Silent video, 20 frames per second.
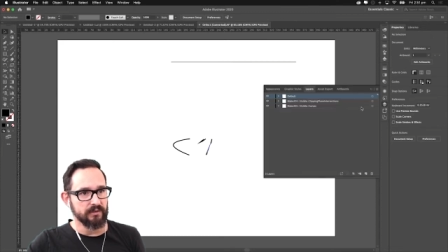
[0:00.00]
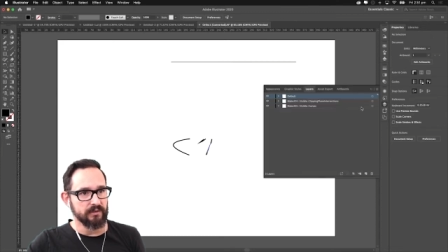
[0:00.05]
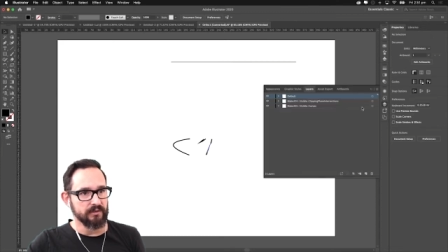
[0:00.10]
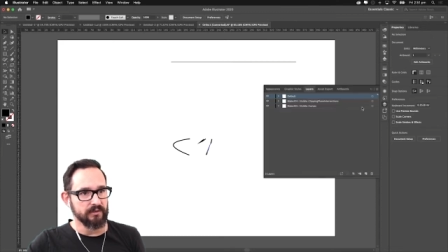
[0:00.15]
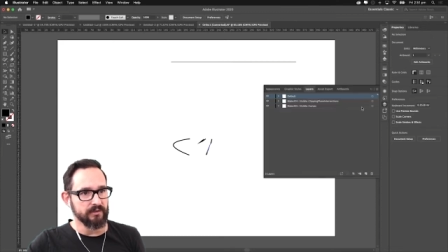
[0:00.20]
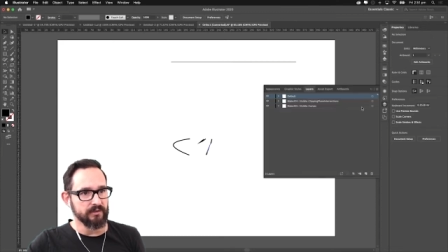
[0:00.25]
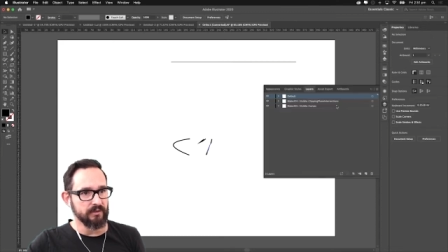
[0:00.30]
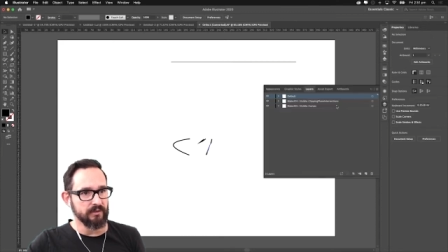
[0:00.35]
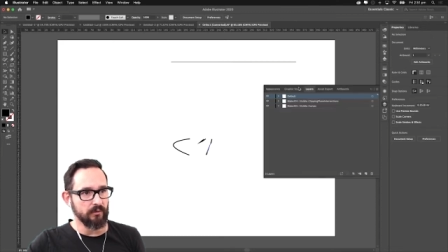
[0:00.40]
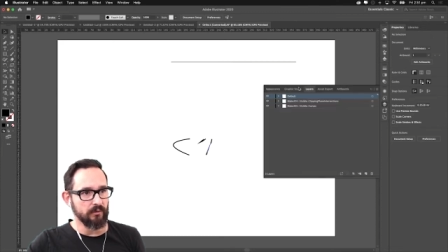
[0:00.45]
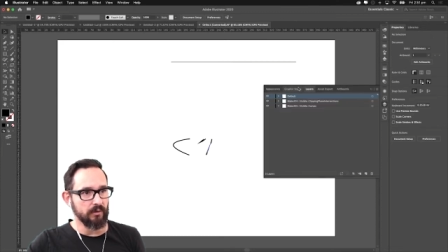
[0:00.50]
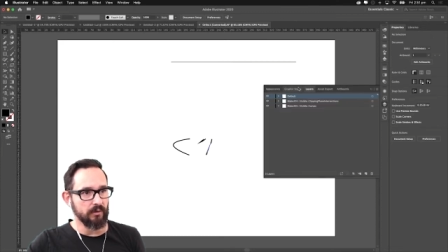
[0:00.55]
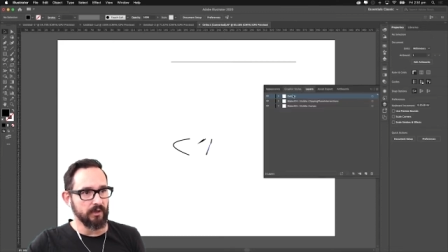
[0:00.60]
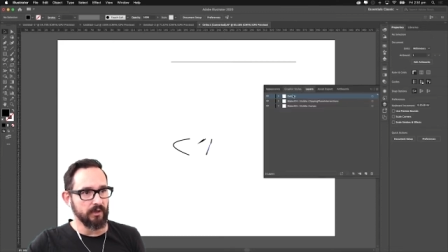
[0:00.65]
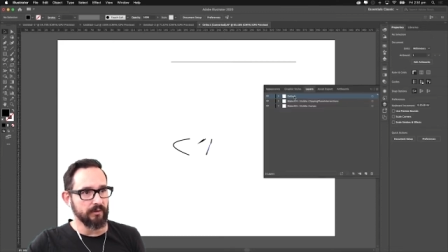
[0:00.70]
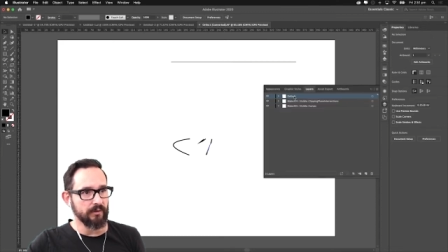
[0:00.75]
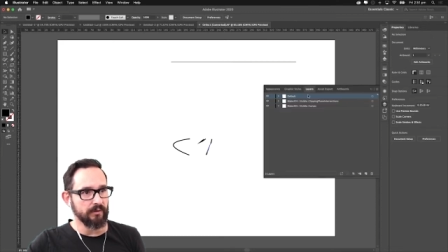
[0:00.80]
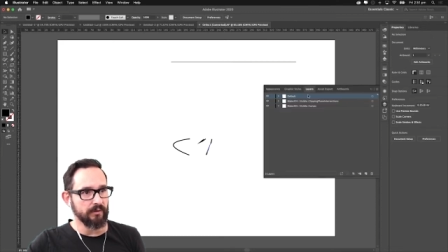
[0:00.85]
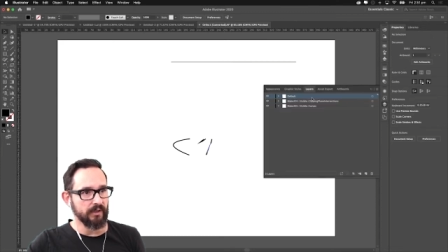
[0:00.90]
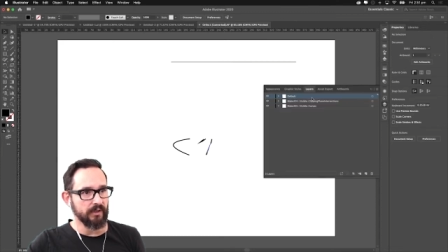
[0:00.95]

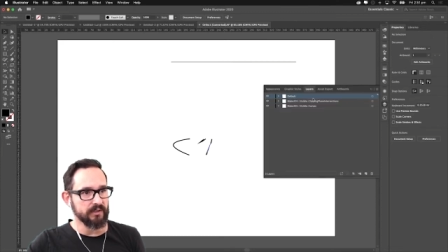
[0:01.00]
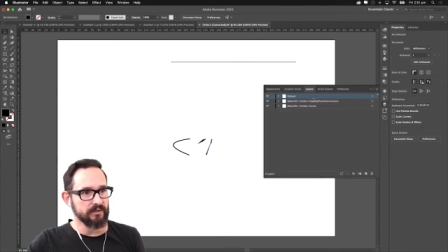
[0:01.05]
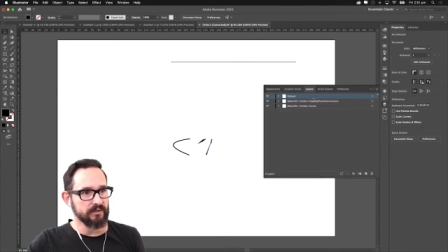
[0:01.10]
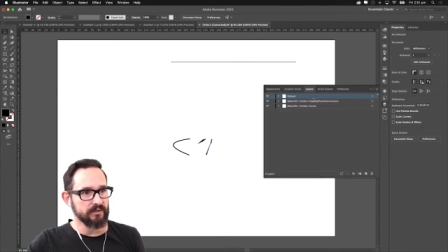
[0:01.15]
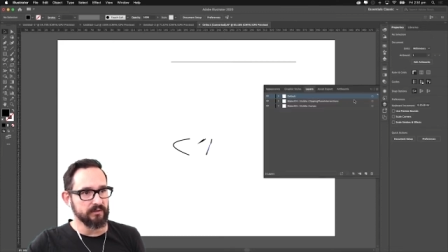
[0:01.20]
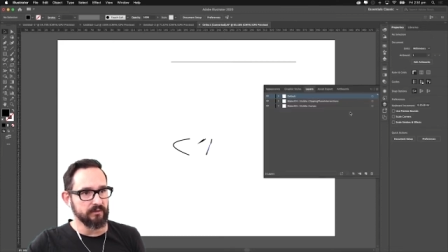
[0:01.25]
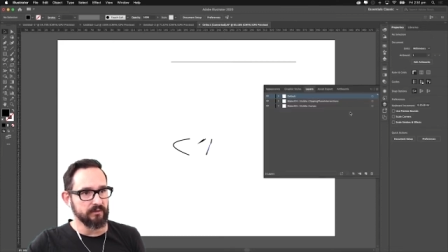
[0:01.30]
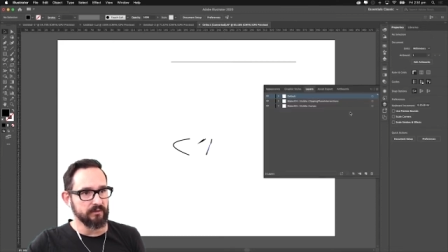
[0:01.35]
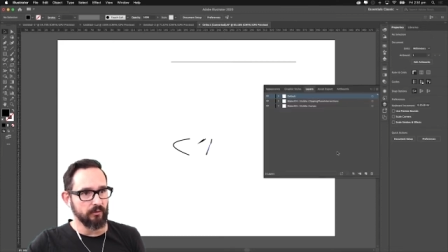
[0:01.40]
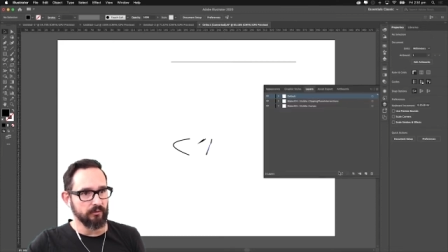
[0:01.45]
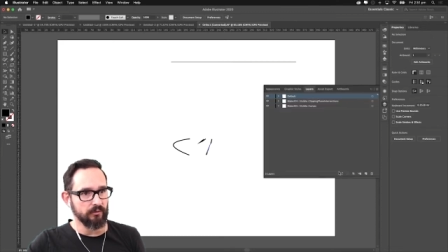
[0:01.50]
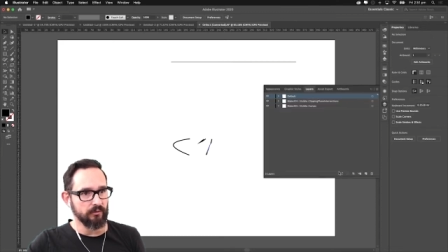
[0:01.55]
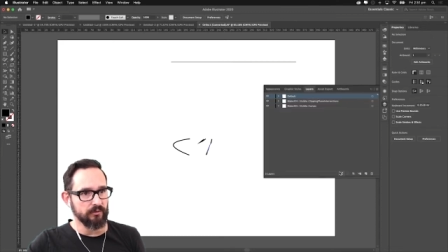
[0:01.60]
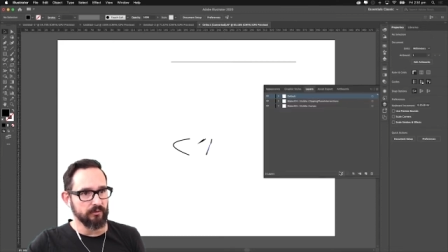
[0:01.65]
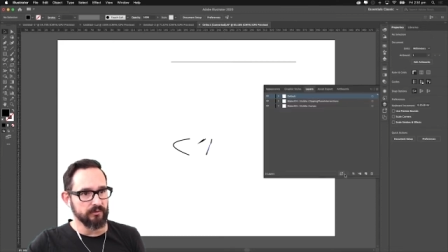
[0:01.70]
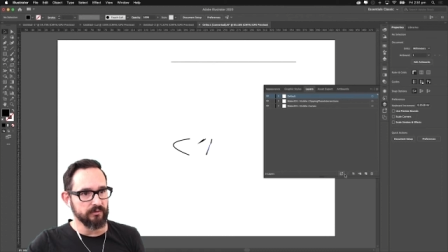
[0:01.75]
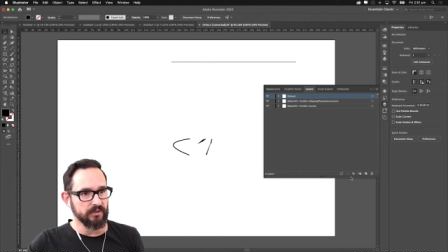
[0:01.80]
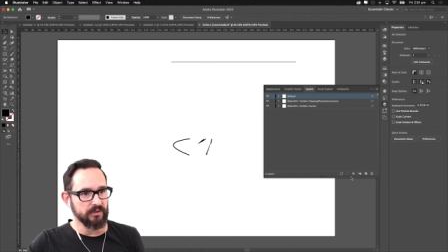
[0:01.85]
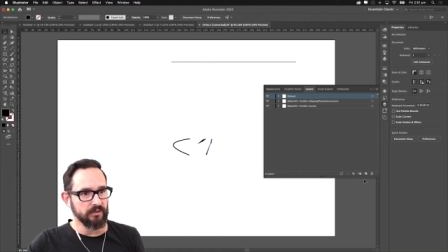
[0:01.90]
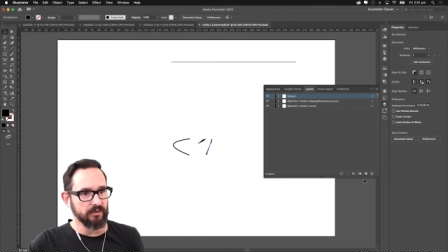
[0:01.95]
So don't
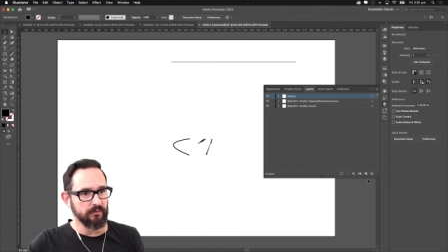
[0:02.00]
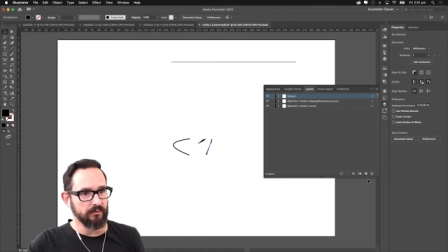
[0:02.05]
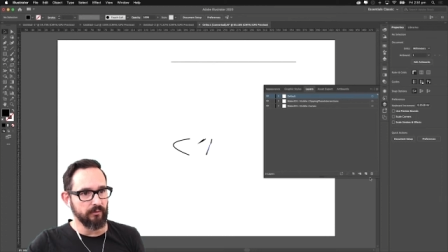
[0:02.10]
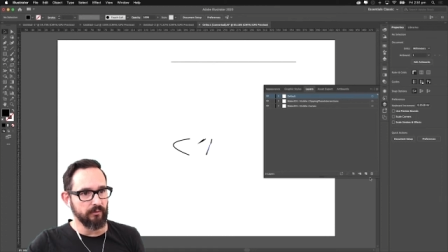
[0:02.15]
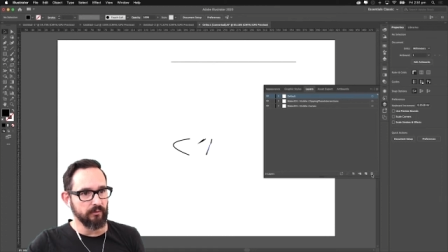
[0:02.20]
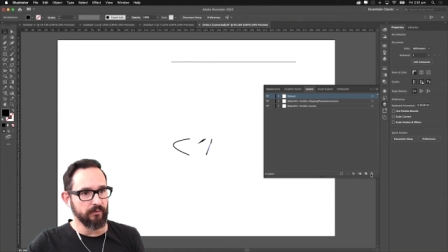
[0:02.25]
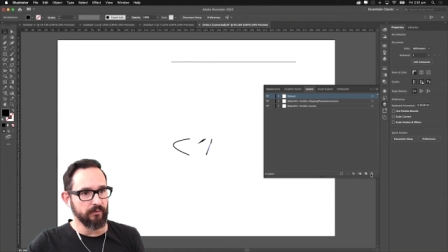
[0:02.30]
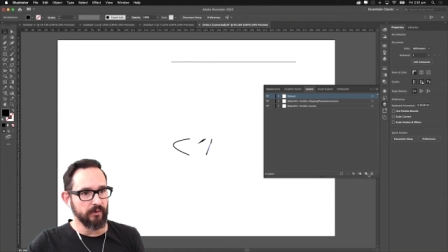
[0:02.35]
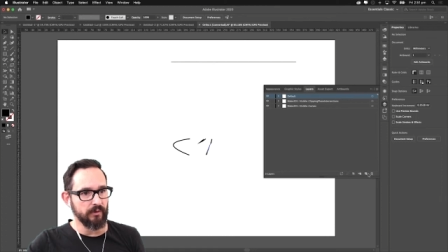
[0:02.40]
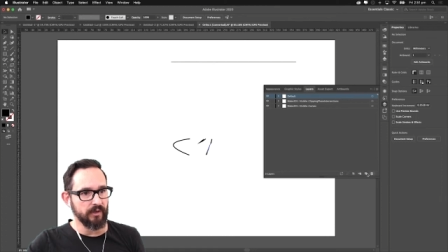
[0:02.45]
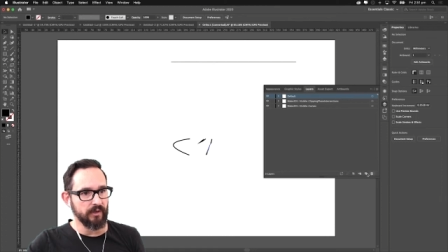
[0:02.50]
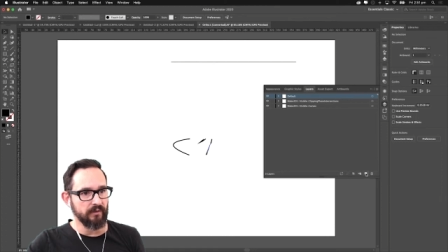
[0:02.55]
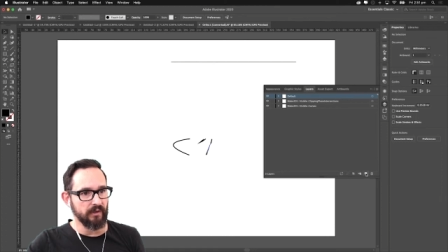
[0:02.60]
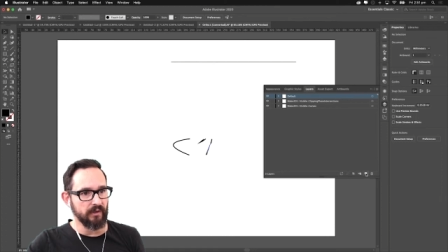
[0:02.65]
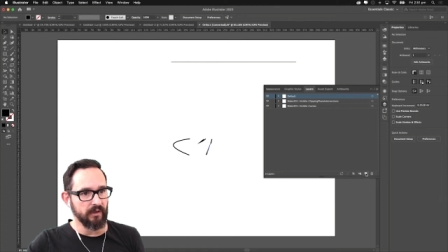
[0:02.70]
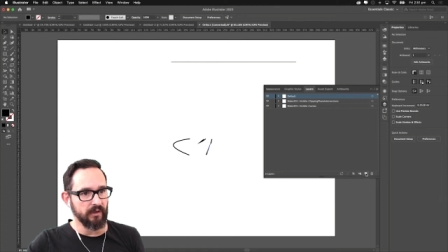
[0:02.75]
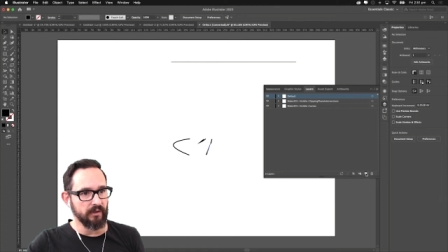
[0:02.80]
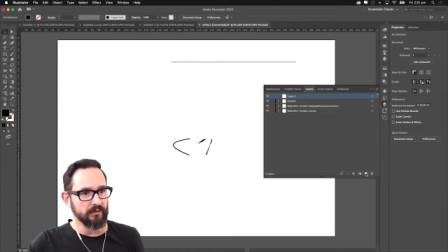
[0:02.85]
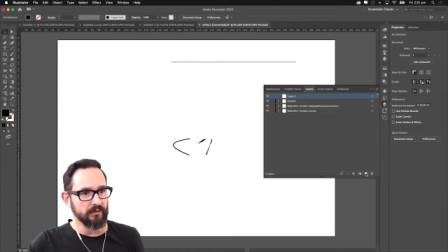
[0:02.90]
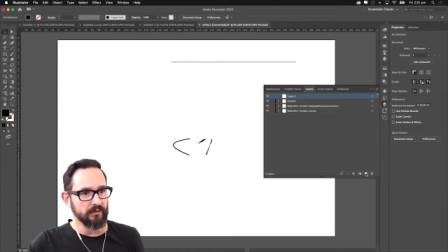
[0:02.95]
use the default for
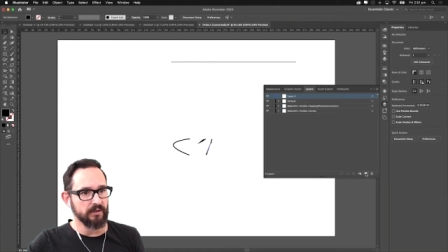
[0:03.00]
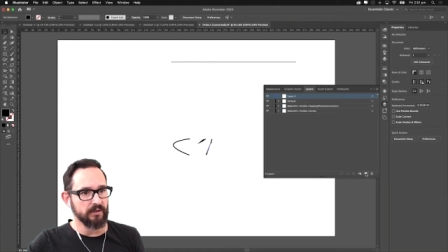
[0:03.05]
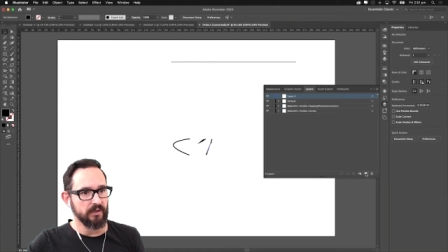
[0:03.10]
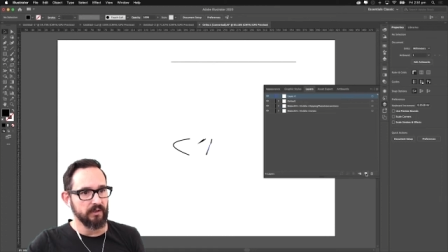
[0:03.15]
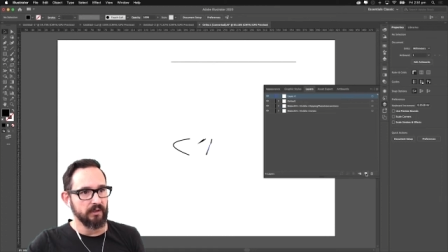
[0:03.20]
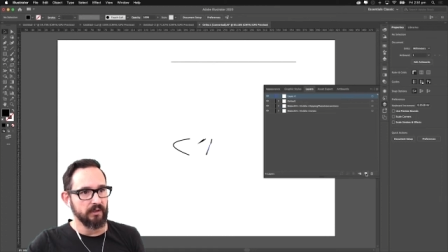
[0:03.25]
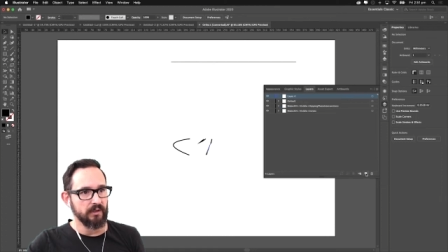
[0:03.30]
anything else.